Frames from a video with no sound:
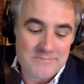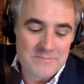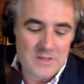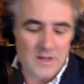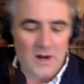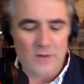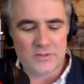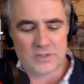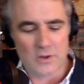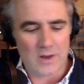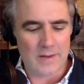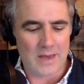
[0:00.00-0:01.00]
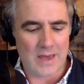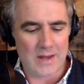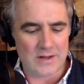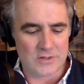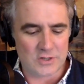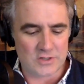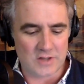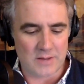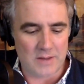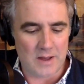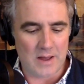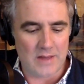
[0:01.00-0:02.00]
You know, so and it's just uh,
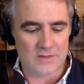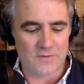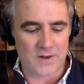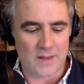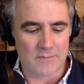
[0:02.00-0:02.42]
uh, it's funny.